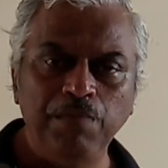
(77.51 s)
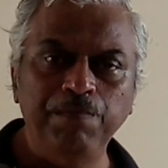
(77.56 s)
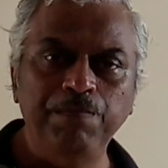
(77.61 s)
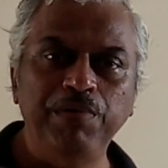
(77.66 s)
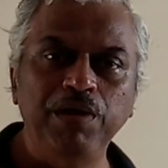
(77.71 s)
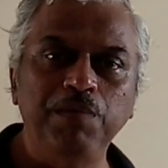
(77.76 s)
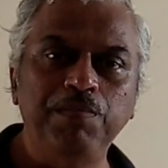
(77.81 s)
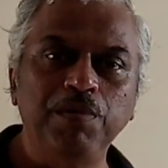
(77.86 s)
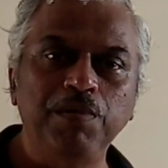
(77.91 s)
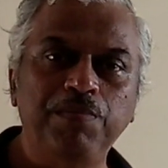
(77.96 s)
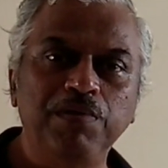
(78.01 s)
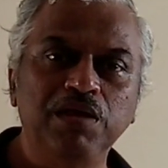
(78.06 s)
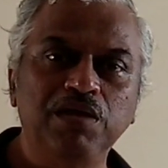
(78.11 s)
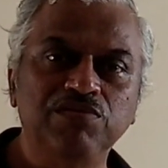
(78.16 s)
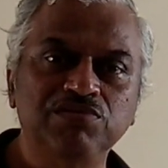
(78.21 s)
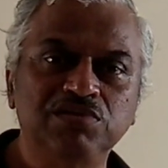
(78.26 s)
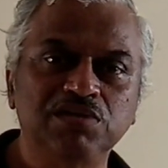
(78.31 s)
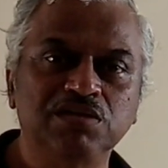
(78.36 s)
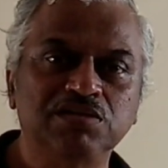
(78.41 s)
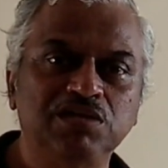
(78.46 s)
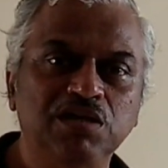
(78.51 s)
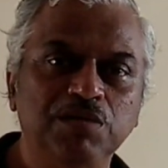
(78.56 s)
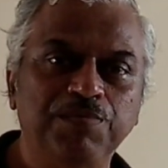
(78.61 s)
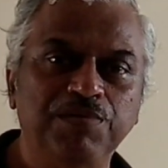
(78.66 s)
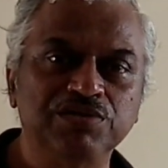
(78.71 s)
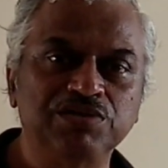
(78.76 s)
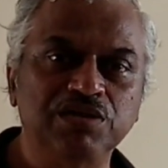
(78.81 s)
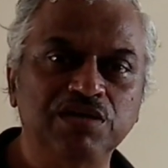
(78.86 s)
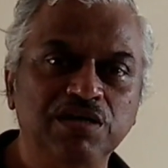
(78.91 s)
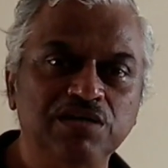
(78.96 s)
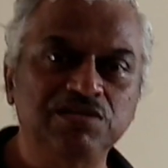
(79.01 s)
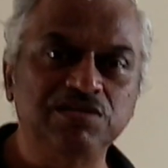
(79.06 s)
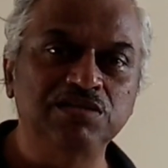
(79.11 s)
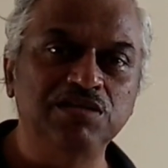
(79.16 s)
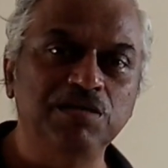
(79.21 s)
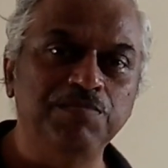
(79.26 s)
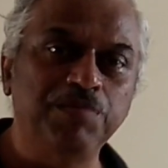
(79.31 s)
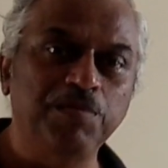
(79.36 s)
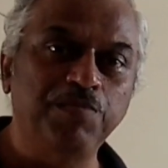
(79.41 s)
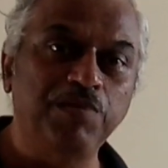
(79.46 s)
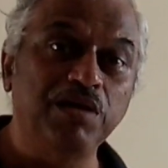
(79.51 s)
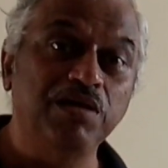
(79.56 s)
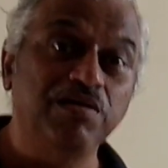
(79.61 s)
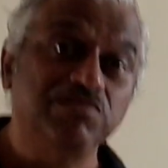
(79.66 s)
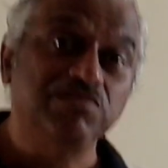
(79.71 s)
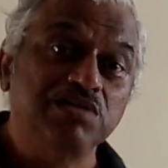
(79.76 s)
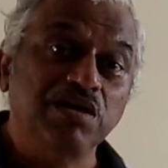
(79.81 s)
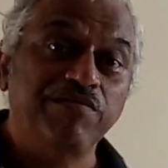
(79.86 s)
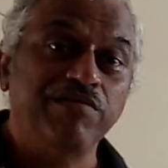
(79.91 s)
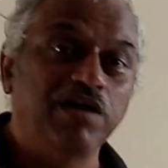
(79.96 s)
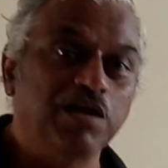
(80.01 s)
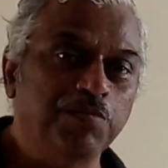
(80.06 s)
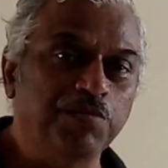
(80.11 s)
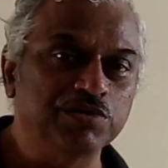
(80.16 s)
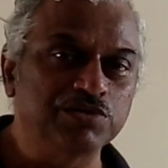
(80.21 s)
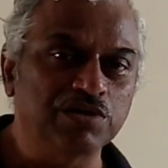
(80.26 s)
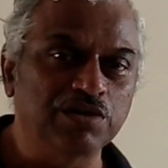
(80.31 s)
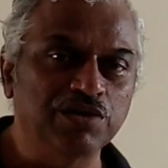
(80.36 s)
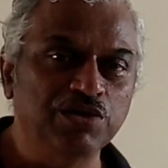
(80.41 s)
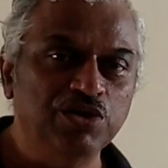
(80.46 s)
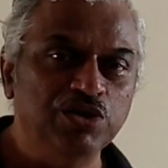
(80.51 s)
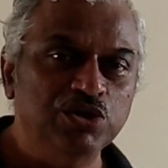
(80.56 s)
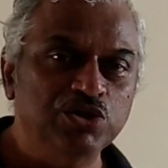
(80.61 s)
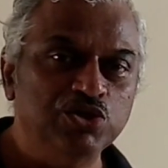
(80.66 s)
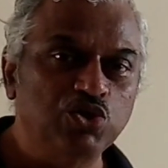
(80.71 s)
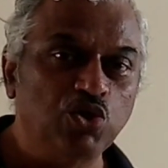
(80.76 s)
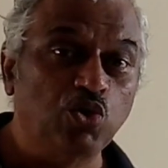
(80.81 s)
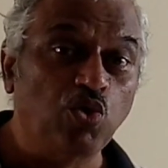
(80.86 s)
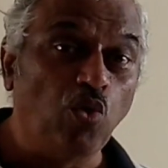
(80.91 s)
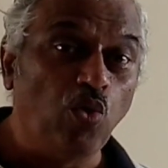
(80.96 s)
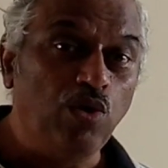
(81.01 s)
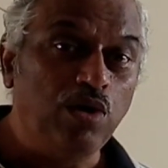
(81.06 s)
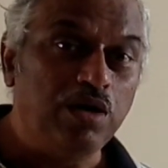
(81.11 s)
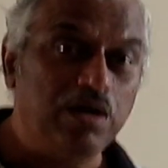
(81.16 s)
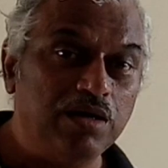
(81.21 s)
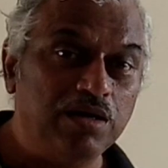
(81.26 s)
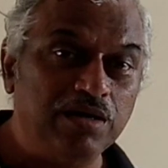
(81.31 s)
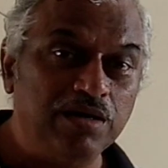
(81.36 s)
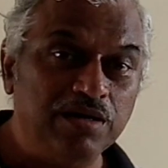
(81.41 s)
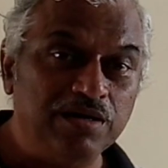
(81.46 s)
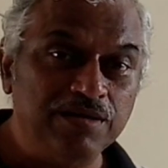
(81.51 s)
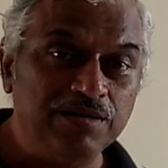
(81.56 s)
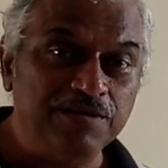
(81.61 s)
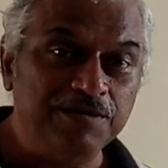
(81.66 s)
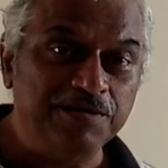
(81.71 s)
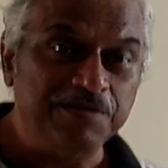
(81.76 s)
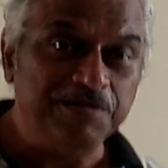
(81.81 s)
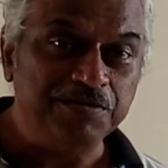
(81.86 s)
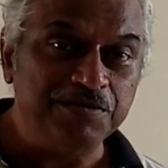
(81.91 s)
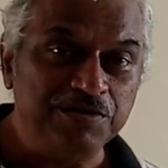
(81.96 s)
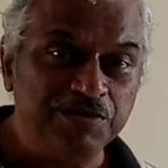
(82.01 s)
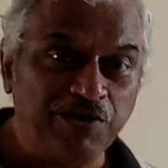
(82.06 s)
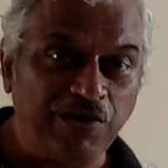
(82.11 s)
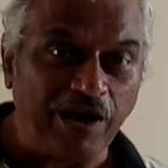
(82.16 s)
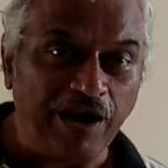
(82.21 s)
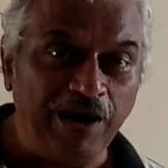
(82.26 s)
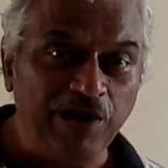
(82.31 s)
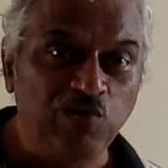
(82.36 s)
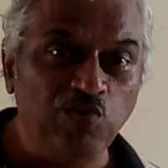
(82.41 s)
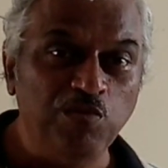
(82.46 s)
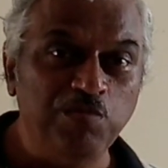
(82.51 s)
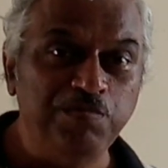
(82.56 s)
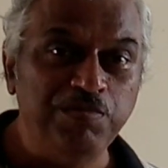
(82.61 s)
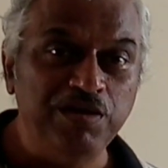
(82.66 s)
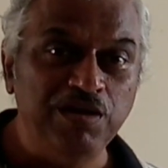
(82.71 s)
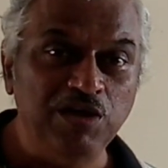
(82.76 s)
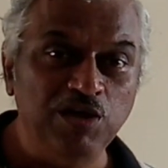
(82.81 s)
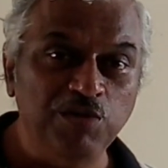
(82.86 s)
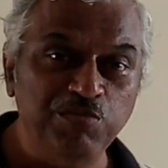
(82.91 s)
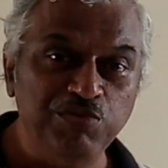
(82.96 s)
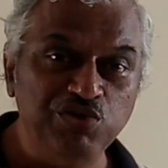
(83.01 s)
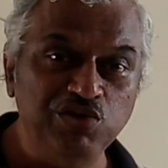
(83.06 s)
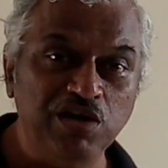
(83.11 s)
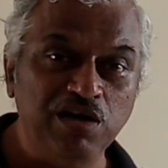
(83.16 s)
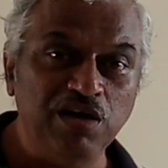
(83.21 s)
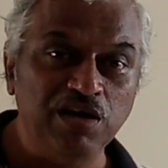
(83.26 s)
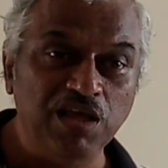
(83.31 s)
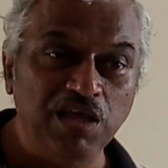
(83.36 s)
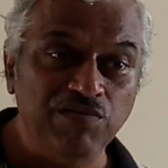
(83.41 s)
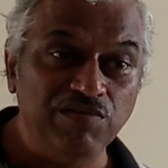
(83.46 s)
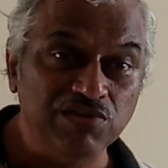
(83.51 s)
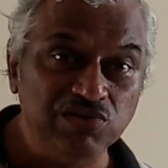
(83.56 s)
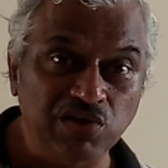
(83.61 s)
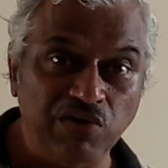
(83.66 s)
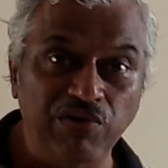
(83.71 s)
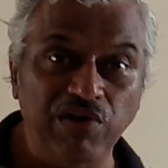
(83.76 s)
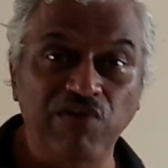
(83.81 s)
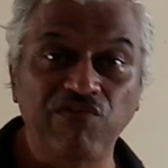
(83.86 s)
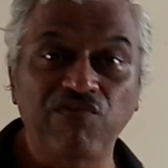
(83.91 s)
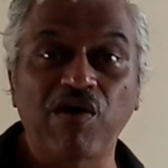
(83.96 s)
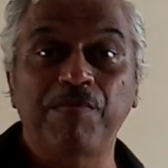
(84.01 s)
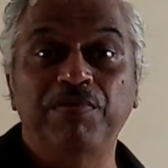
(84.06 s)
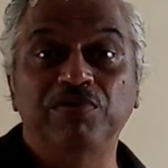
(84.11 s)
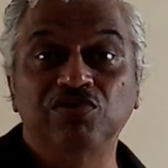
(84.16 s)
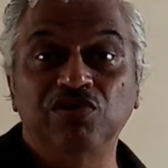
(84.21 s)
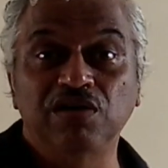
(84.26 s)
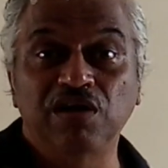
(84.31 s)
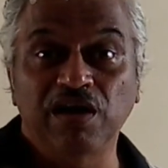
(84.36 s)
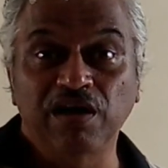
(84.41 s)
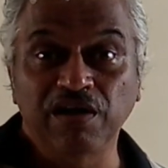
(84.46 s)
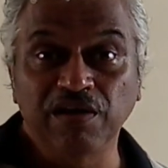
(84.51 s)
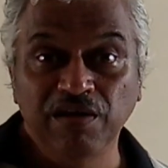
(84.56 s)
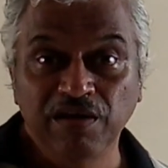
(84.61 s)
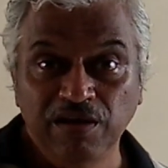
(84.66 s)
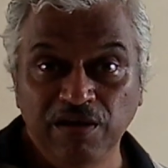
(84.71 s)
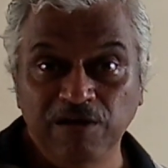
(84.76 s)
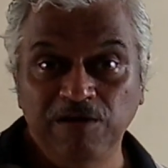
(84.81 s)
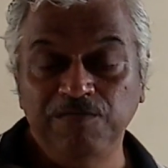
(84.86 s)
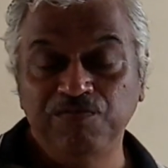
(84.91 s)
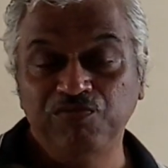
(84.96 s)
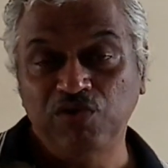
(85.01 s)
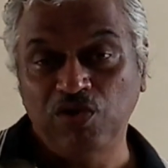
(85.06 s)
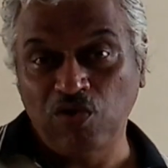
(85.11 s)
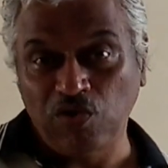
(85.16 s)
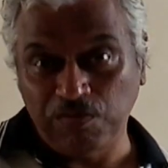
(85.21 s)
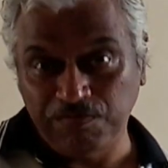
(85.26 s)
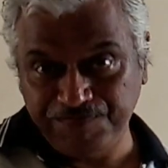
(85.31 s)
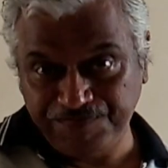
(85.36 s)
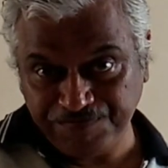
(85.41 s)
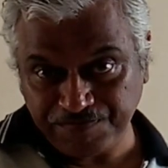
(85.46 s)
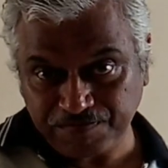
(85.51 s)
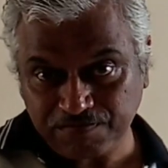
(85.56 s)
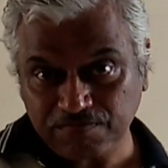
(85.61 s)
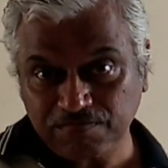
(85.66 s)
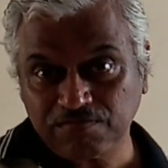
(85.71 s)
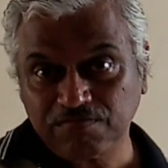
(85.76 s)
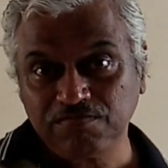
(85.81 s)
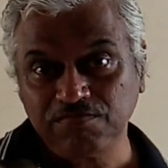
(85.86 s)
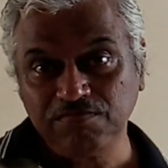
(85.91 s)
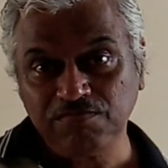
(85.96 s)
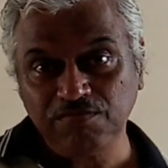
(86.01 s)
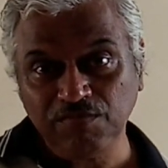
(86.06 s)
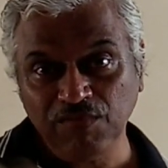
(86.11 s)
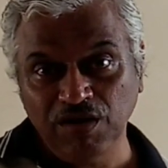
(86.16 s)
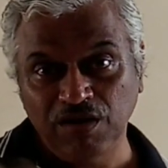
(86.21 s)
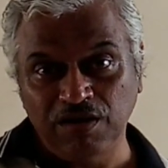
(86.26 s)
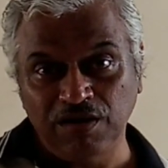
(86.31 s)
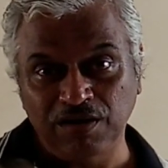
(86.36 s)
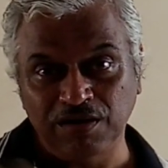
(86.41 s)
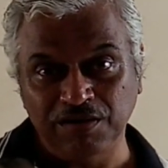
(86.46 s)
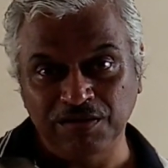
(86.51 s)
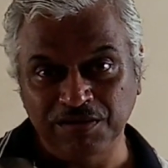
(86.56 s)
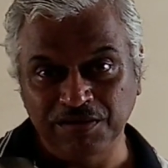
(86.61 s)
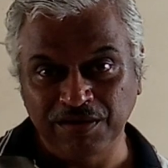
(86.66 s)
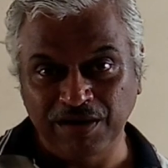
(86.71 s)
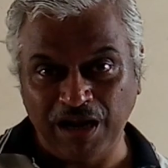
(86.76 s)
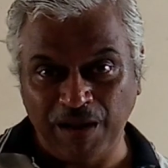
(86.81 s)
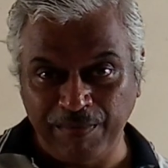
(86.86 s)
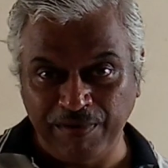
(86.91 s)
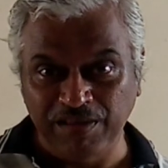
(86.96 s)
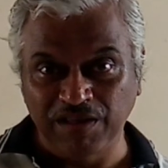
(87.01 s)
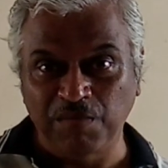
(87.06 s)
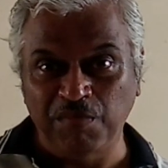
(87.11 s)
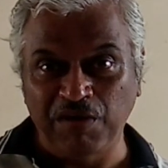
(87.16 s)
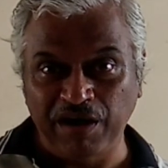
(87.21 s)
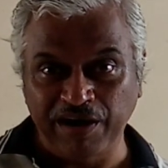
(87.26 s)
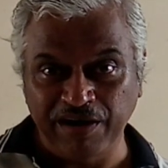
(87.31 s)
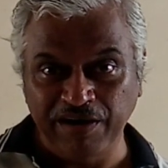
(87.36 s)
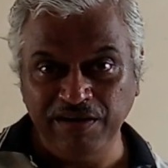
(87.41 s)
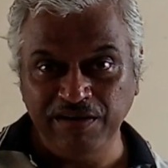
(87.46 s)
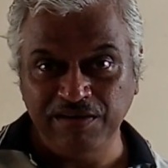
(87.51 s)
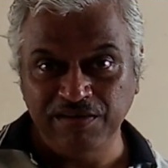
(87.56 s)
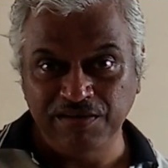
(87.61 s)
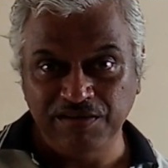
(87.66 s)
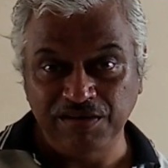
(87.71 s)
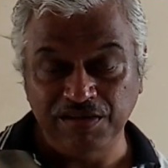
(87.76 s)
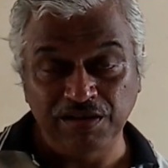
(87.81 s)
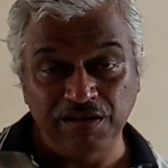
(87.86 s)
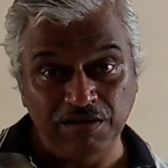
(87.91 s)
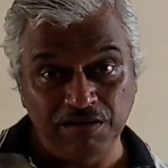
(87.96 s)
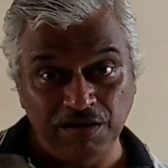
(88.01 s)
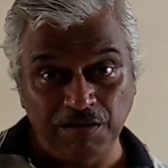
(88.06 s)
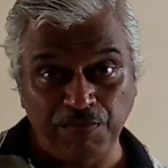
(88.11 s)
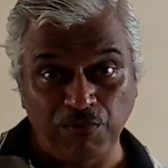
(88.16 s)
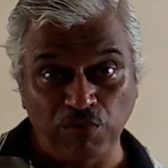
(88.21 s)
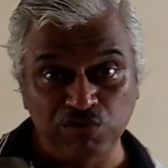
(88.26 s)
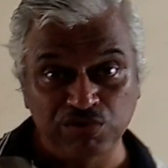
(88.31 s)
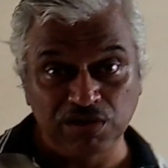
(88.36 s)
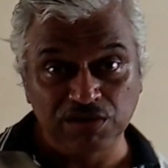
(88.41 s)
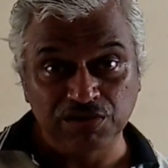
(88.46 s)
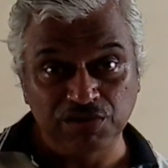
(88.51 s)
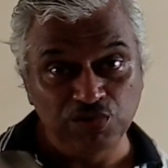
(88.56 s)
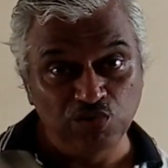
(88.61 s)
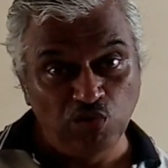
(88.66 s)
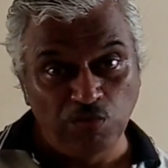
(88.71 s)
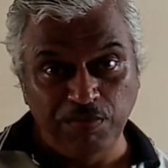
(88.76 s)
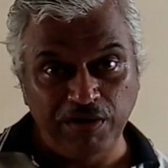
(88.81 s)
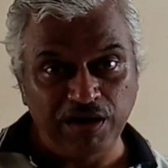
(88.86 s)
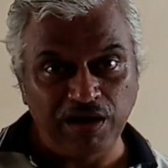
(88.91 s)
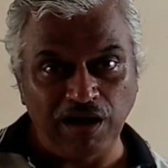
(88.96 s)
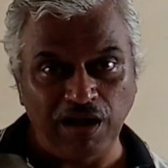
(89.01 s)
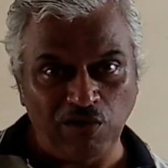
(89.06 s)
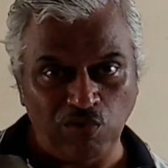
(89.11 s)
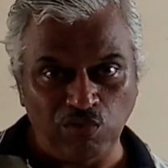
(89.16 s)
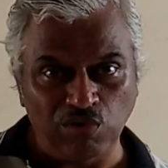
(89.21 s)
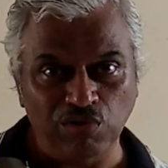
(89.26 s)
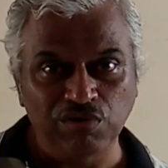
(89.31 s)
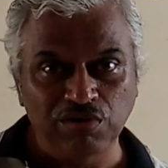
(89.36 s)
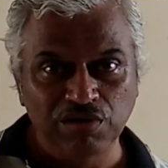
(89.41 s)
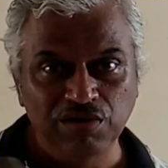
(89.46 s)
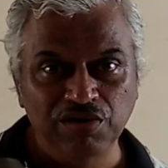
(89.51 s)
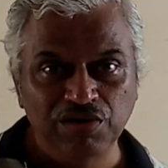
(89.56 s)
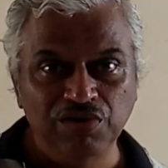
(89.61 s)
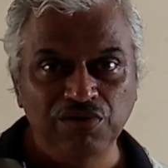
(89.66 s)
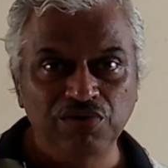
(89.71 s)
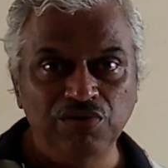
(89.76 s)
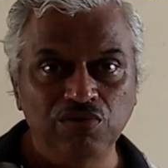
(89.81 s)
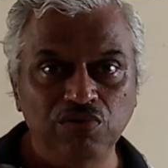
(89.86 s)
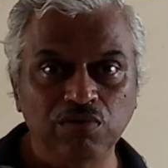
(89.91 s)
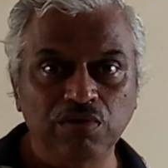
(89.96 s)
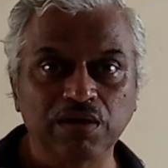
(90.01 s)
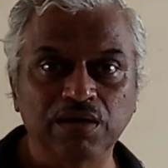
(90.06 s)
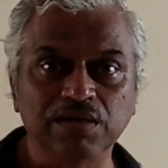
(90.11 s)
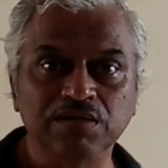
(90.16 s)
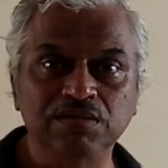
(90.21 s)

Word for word: B people give sixty percent and C people give seventy percent. So don't uh, try to be immediately giving seventy-five percent and you know uh, grabbing the market. In the process you may die out. Okay.